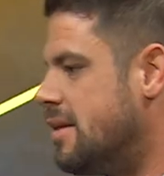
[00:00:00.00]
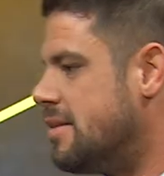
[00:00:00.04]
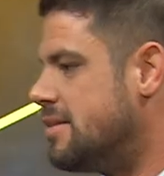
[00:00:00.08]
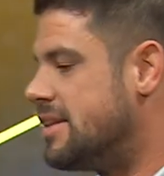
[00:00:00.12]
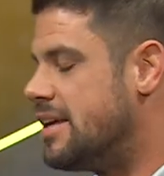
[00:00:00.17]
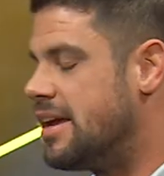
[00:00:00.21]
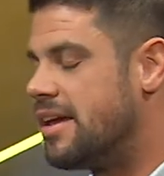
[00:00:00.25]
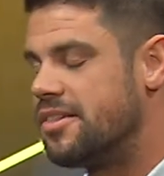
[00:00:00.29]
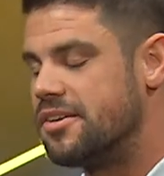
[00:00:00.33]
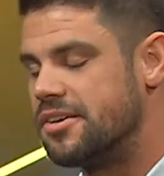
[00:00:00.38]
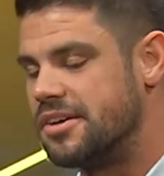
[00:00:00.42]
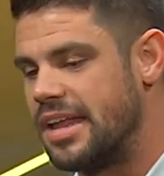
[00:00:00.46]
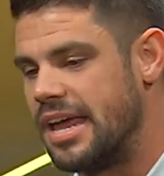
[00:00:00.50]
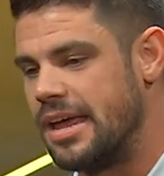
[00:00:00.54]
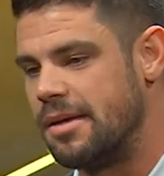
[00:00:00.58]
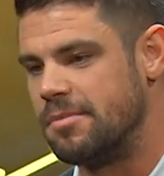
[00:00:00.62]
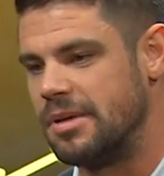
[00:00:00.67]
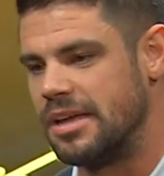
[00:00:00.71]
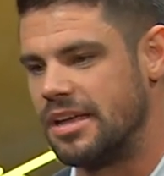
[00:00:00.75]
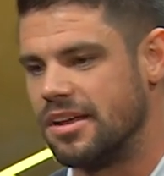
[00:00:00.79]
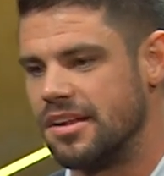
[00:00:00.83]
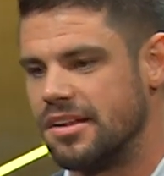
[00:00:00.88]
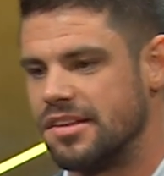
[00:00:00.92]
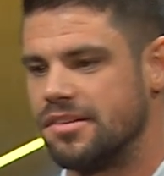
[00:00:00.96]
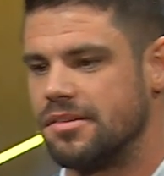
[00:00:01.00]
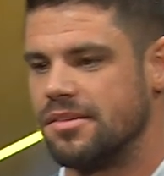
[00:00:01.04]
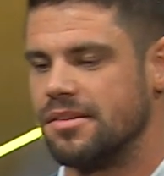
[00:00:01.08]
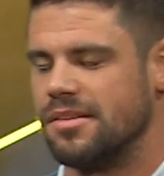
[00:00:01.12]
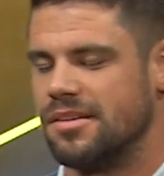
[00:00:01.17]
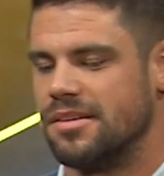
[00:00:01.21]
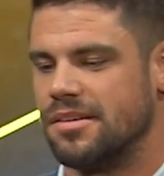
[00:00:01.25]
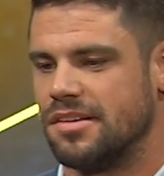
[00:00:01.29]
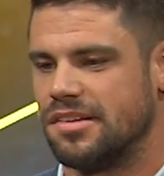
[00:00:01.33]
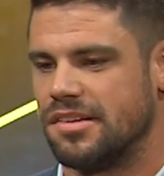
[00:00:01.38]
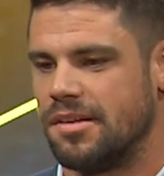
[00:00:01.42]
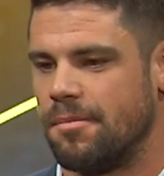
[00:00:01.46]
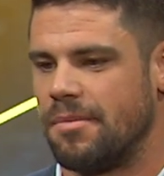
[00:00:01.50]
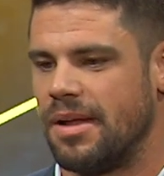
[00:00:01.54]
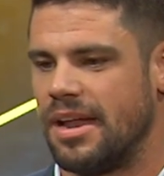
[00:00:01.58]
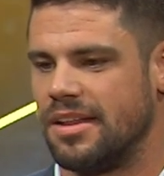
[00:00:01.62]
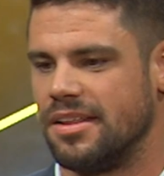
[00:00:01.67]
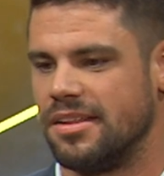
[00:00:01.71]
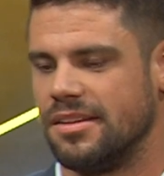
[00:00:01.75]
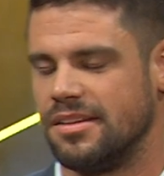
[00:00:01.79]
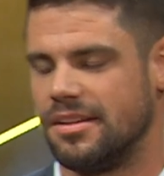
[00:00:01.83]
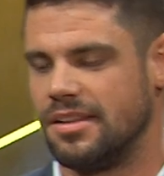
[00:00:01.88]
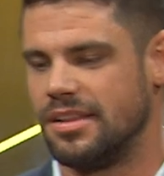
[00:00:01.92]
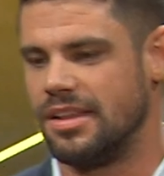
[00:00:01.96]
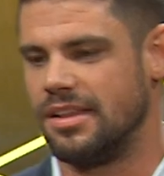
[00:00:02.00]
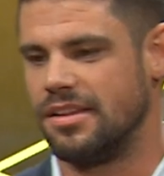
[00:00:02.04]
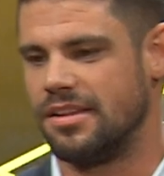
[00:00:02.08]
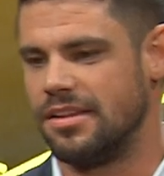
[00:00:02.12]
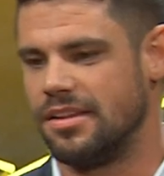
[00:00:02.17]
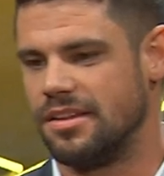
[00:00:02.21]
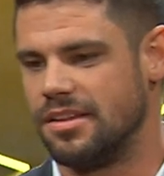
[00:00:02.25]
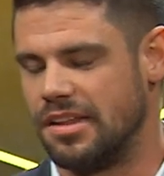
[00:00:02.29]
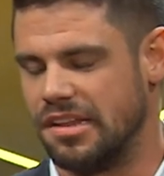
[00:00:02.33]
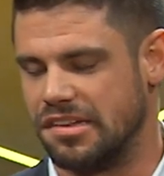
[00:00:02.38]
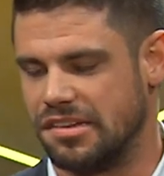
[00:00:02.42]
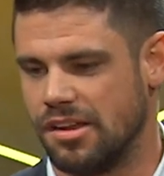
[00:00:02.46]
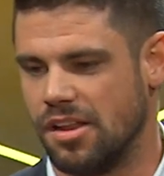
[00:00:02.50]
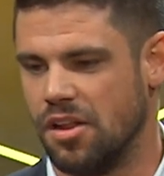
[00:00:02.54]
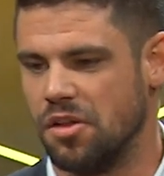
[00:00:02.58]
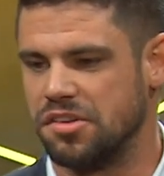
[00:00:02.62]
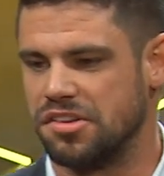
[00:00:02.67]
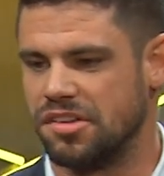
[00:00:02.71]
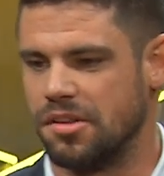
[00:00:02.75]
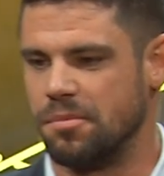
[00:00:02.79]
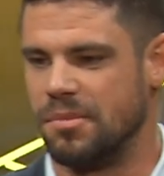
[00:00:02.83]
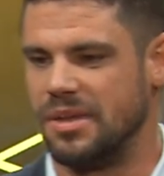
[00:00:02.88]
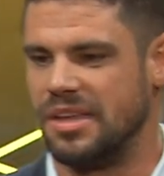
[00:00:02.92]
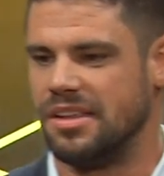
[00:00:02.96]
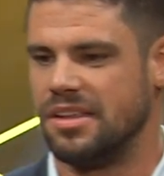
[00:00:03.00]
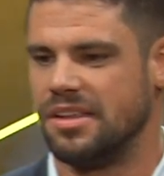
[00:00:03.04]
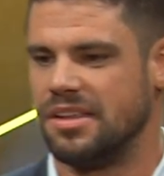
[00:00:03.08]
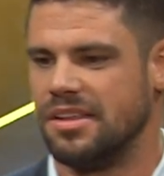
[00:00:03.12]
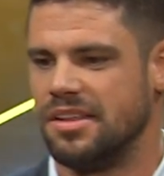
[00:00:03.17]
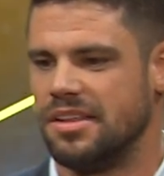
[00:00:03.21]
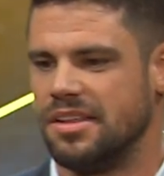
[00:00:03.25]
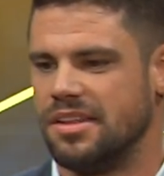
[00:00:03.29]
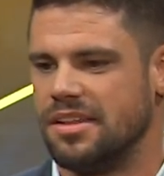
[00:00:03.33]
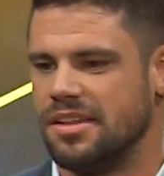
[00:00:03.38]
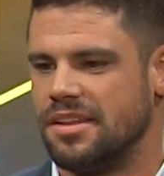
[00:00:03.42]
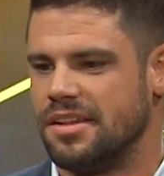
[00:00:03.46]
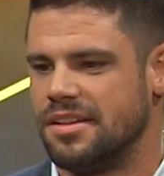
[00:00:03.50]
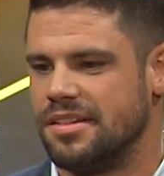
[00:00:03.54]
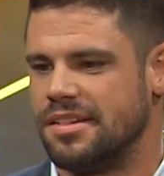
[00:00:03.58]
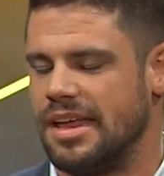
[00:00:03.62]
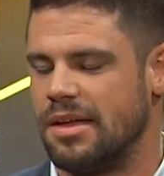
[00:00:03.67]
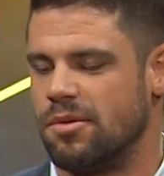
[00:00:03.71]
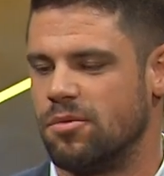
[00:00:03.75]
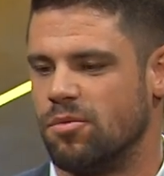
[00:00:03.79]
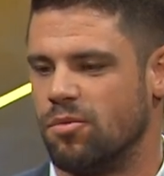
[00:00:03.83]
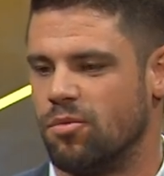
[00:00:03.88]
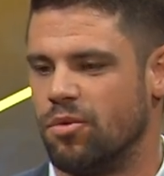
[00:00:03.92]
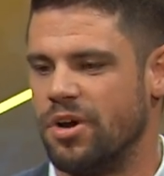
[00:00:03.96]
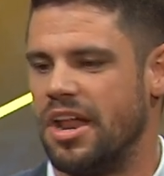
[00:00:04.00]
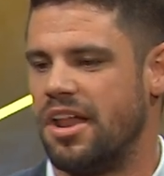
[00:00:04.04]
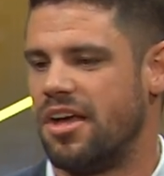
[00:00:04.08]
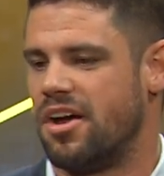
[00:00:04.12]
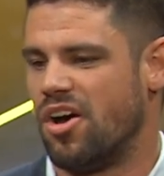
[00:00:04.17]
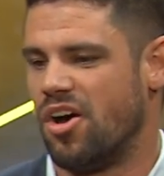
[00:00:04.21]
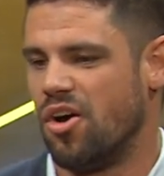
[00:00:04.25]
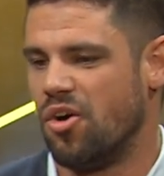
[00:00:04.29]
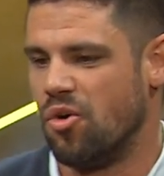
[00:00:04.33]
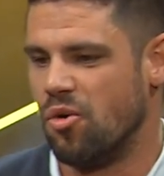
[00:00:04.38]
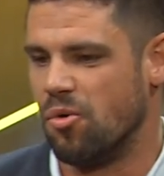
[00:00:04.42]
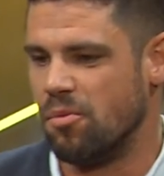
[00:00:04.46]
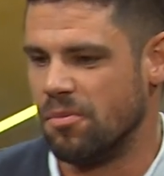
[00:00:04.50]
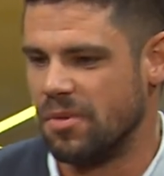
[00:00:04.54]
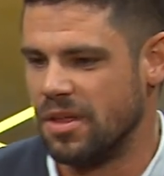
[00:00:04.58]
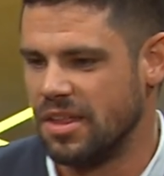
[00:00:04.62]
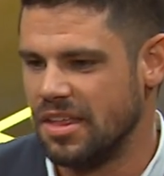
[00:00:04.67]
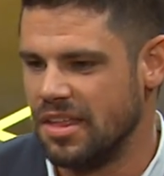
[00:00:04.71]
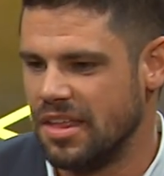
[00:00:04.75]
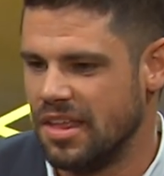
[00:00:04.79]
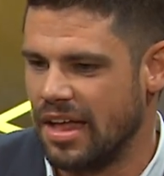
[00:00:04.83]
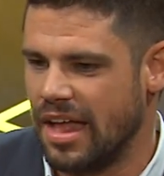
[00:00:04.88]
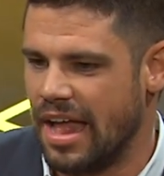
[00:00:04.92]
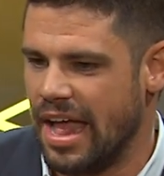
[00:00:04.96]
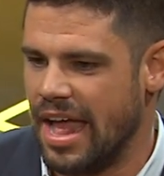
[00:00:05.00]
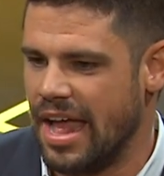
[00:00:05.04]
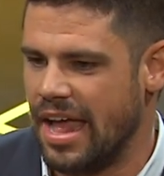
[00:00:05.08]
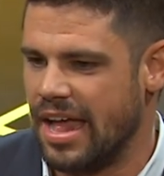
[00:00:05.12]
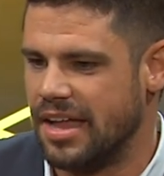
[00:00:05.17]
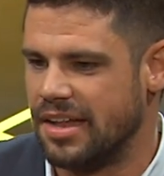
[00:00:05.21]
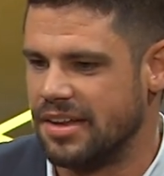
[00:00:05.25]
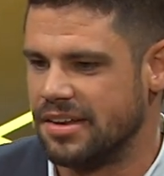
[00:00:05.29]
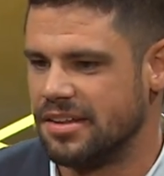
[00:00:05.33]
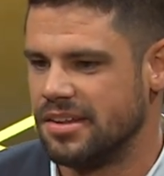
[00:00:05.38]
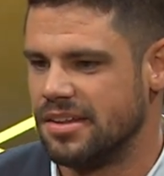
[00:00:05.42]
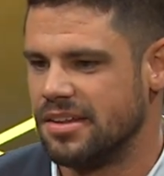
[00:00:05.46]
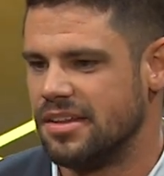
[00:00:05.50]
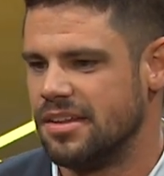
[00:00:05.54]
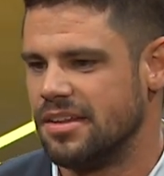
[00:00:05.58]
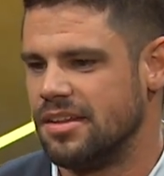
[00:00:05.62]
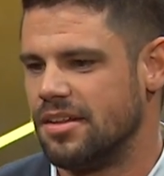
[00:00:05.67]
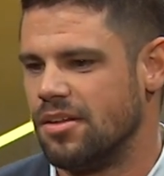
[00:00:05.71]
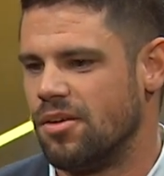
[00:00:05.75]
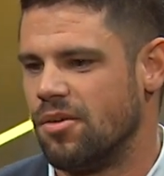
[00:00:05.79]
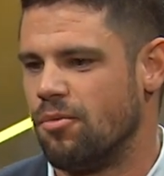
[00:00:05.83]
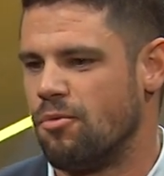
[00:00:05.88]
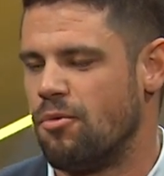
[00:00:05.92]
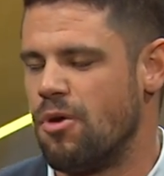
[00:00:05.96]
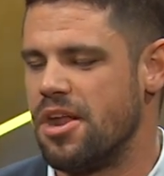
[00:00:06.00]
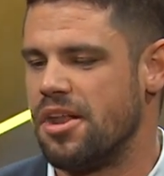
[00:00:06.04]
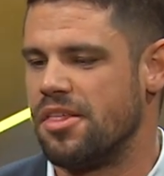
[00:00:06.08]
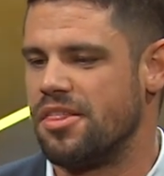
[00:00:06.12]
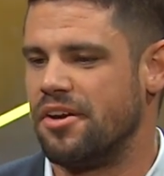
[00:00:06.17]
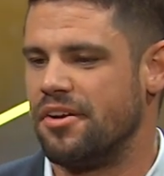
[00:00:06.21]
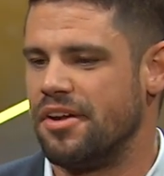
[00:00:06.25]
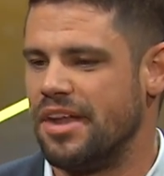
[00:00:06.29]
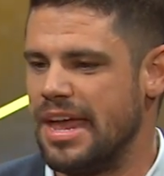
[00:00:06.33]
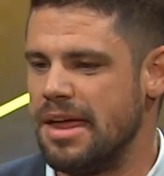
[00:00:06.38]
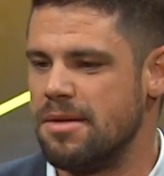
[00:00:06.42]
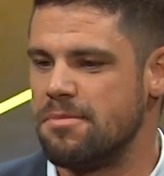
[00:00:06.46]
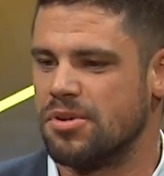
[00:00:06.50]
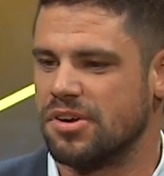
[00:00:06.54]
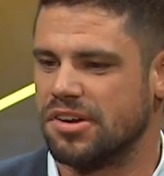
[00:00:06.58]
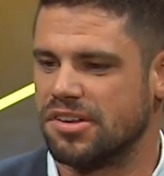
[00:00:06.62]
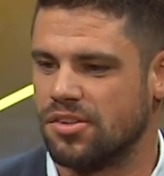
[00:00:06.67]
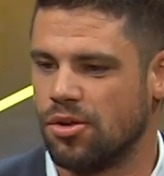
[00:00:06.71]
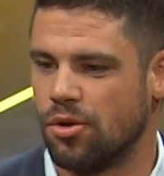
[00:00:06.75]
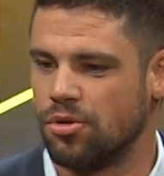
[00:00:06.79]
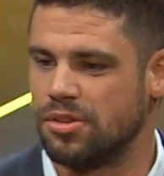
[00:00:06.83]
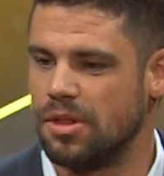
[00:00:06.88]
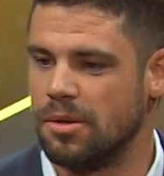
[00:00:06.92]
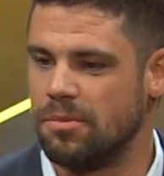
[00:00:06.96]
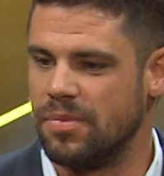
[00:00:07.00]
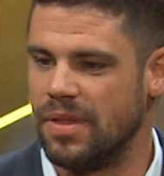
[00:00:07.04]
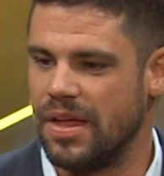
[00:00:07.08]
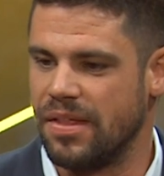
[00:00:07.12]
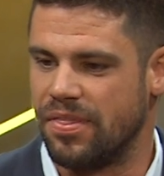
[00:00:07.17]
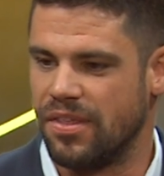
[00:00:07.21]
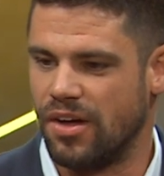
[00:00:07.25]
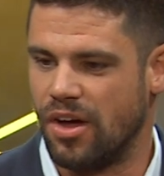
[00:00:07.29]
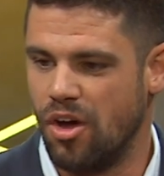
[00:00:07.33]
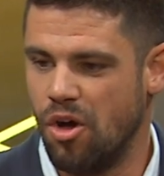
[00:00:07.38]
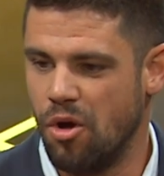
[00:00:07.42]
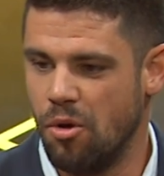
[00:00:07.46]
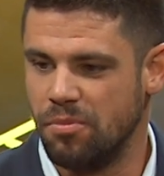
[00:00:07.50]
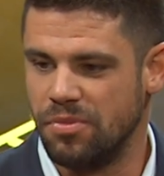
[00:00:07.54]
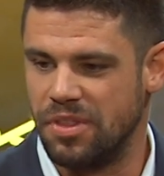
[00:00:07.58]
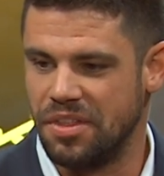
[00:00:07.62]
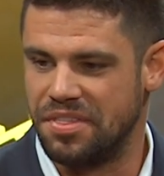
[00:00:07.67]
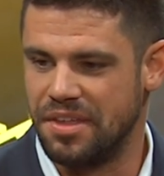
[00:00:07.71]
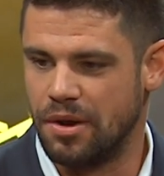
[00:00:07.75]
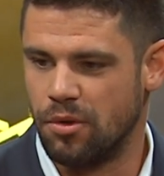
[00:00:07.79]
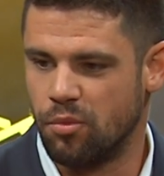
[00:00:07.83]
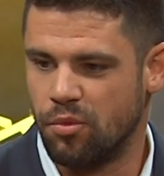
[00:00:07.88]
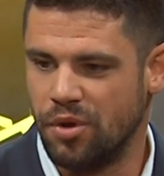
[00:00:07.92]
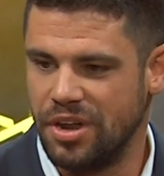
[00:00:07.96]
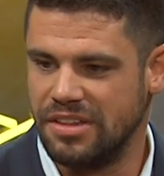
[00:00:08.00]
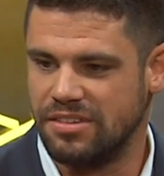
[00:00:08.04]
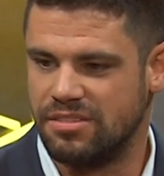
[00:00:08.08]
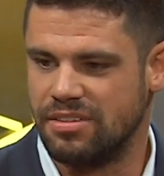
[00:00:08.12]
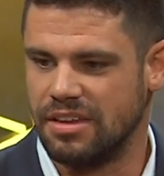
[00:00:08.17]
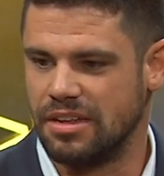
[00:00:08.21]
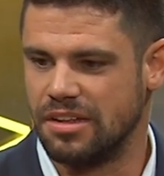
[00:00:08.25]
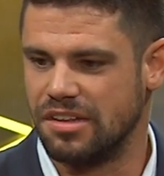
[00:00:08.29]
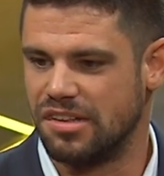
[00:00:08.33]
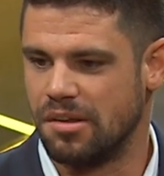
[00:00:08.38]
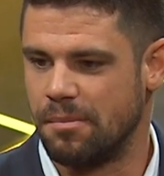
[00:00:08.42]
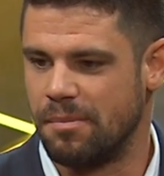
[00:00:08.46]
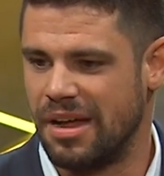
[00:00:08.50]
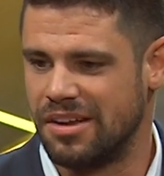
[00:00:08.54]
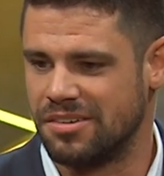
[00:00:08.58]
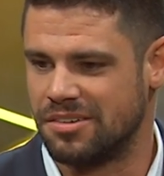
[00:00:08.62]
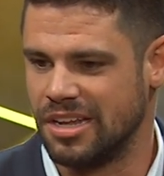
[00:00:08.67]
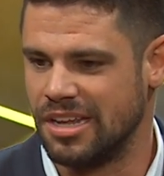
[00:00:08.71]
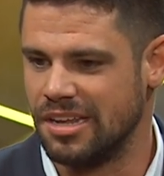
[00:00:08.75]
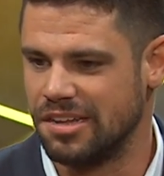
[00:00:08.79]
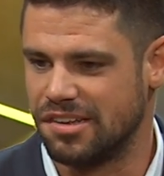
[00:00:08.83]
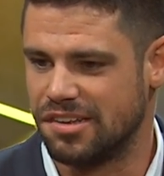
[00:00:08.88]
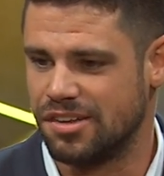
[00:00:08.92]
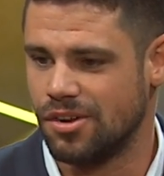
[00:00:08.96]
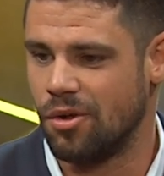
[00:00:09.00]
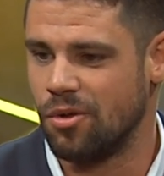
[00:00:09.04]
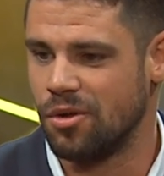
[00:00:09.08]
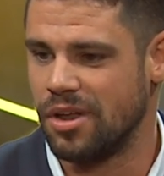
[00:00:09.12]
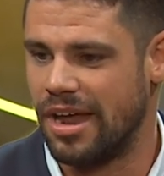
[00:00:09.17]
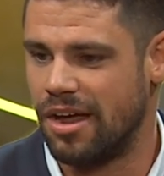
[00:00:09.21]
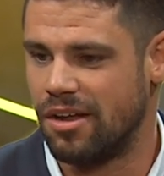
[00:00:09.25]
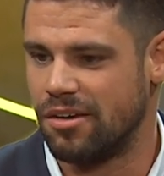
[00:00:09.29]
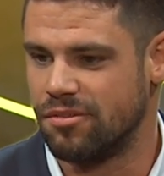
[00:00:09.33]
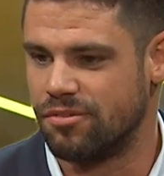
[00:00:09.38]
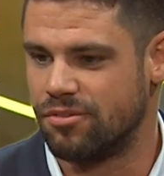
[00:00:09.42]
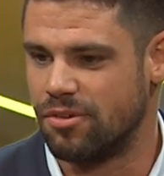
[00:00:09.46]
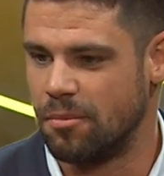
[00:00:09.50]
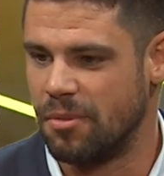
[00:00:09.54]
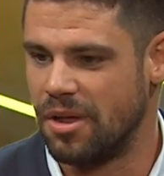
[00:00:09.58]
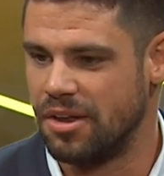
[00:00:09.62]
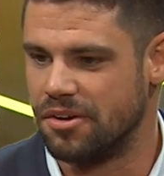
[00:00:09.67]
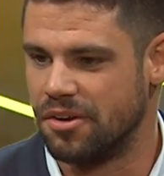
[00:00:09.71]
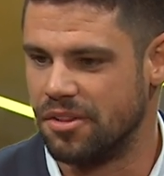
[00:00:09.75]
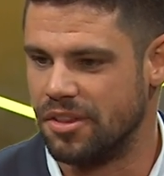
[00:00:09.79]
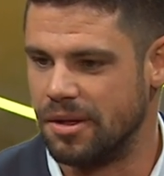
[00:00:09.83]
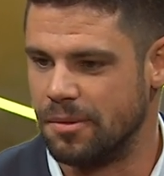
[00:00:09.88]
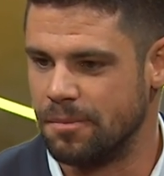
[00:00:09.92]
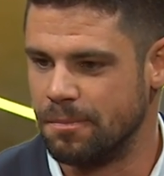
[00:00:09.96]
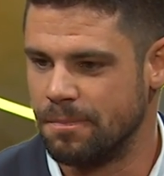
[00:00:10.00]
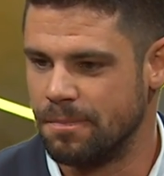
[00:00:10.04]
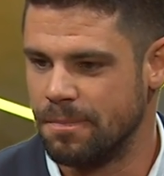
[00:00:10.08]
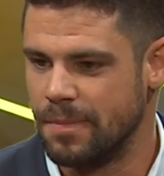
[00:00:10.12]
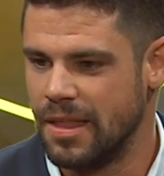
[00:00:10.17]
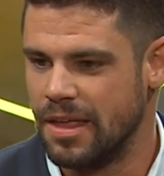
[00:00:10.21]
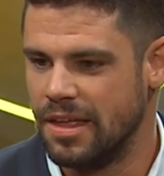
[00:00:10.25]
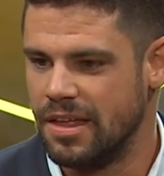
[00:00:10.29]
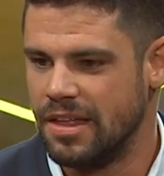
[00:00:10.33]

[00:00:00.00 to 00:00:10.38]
the other day because somebody that's close to me, they rent a home and one of their neighbors told them that the home that they're renting is about to get sold out from under them.